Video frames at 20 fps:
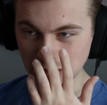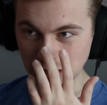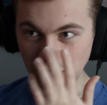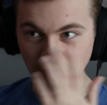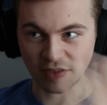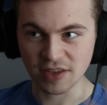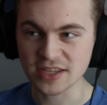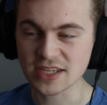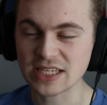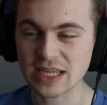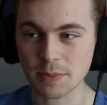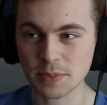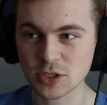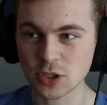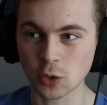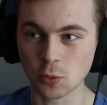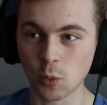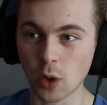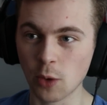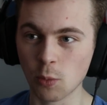If this is
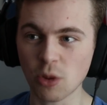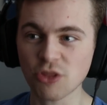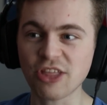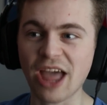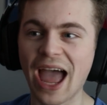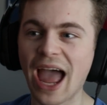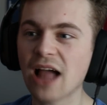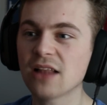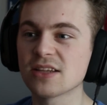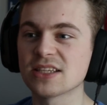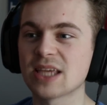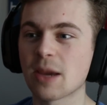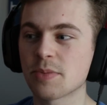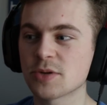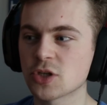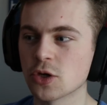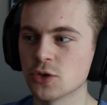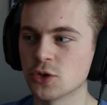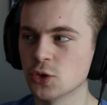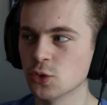episode one, what the hell is
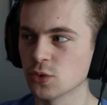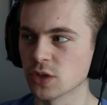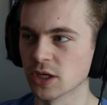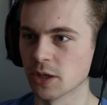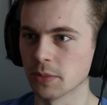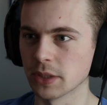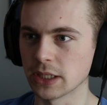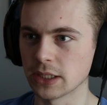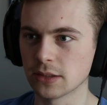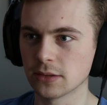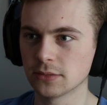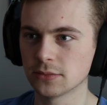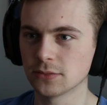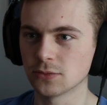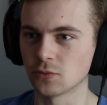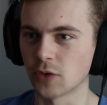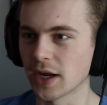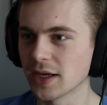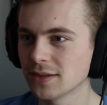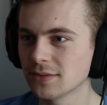episode two gonna be,
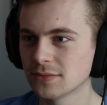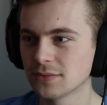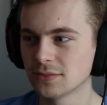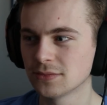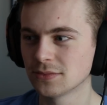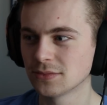right?